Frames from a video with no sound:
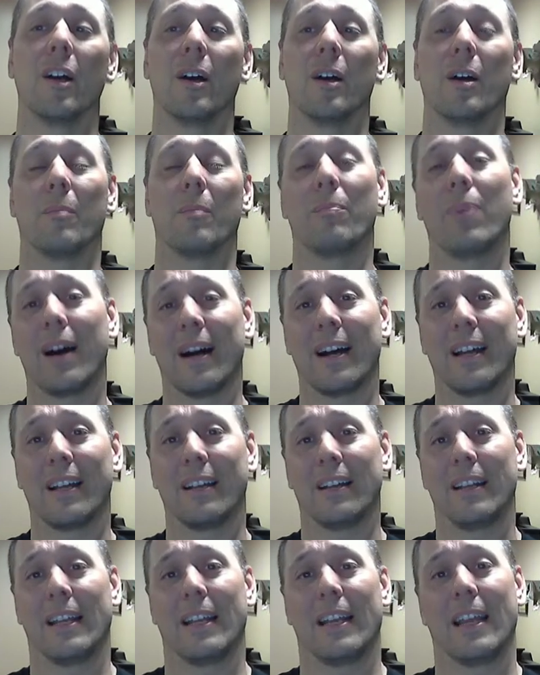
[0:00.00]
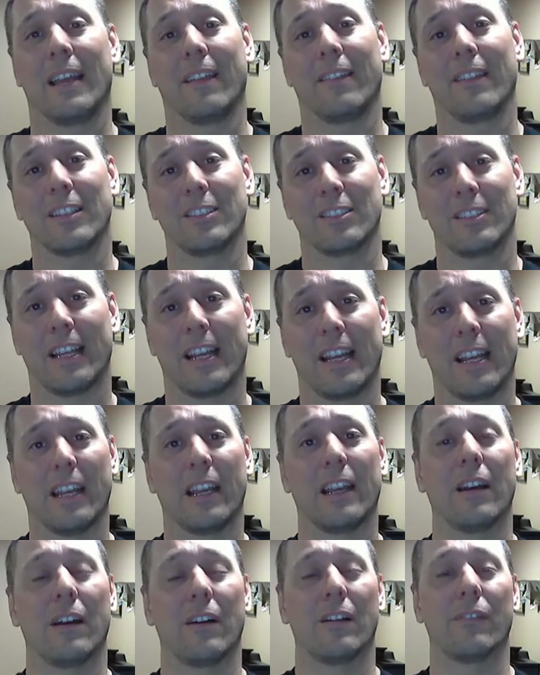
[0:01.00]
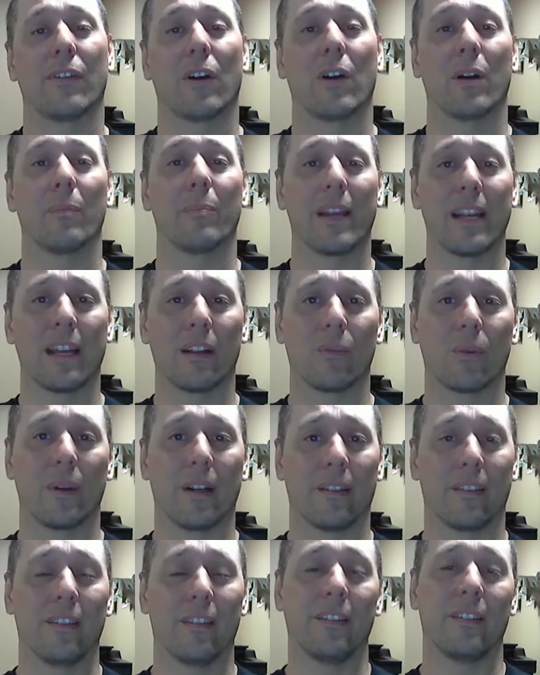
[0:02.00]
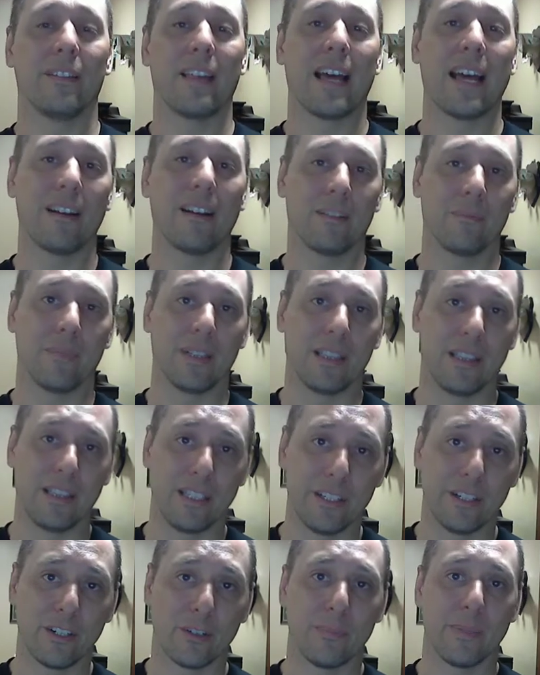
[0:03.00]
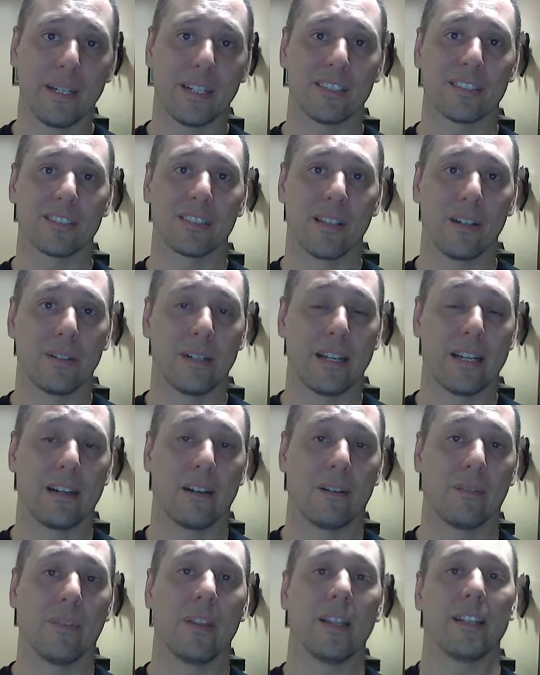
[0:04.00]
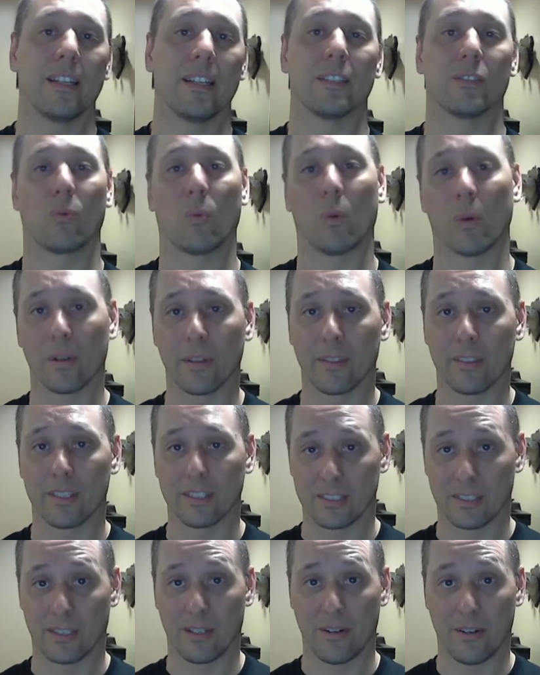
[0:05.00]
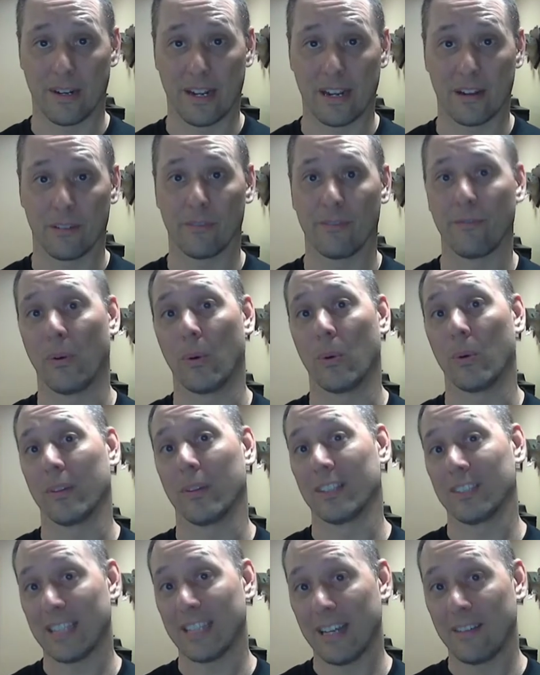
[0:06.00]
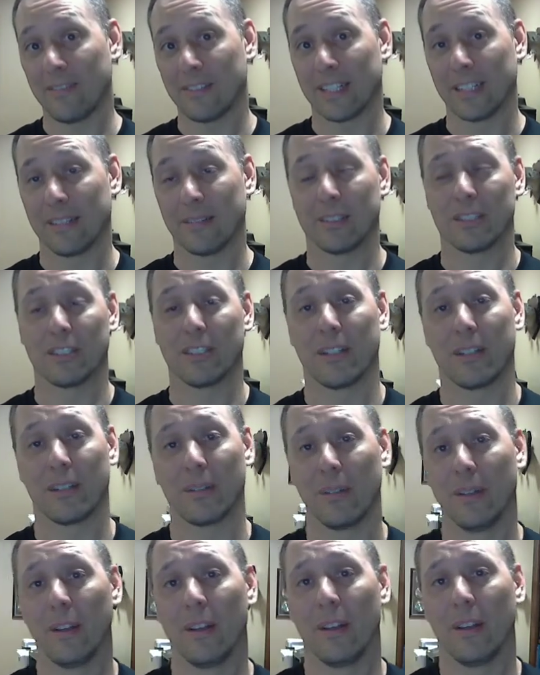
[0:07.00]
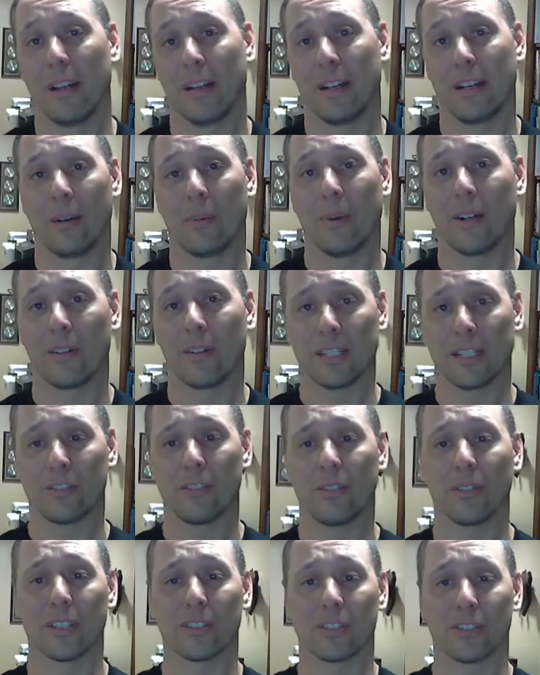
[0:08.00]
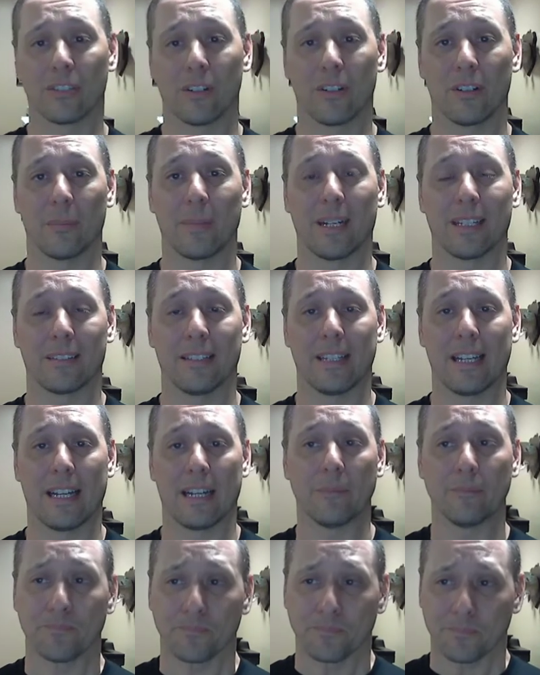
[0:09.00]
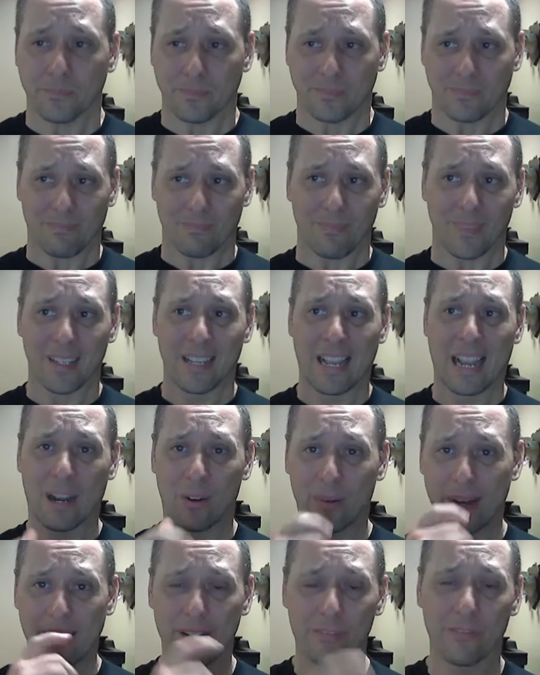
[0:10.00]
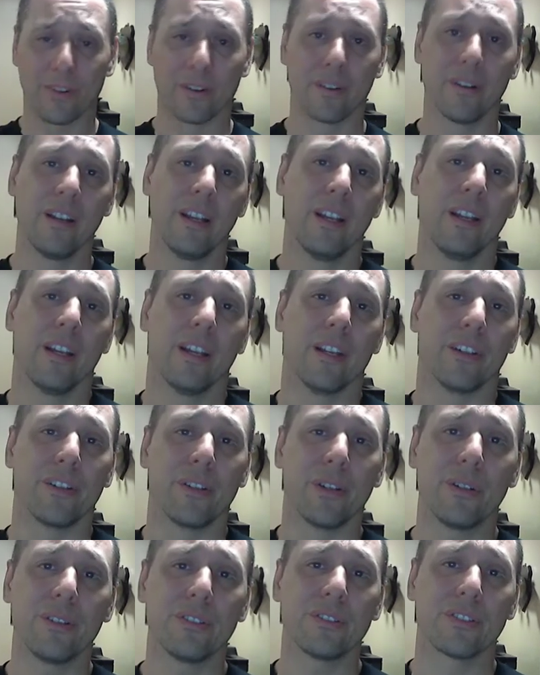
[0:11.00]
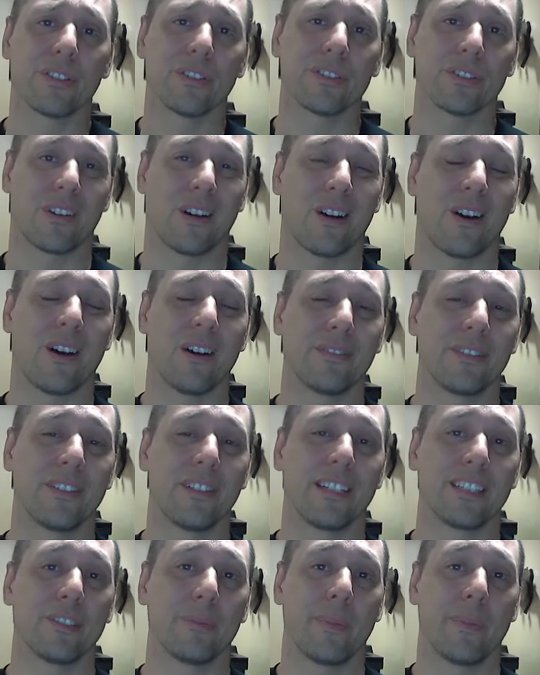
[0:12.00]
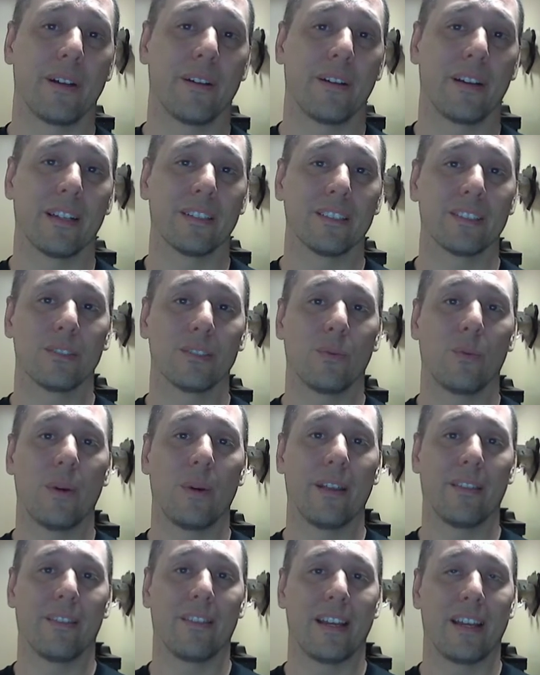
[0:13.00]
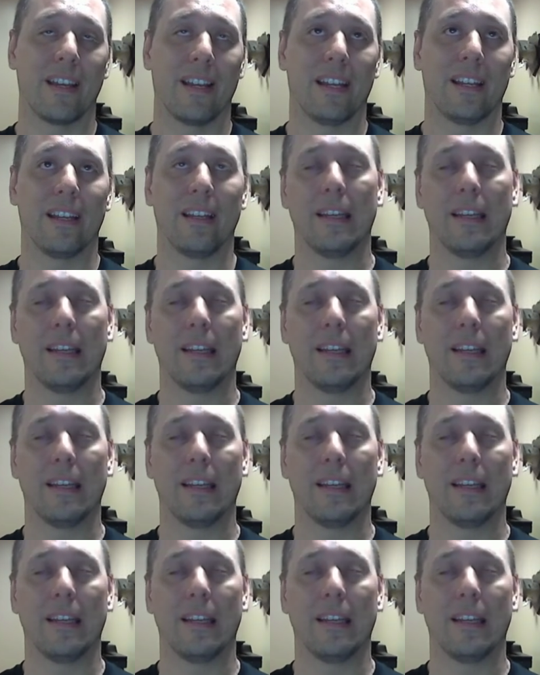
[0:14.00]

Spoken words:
But in this day of our bandwidth, that little bit of slowdown is worth the slowdown for the safety. So we don't get too concerned about that. However, users often experience with an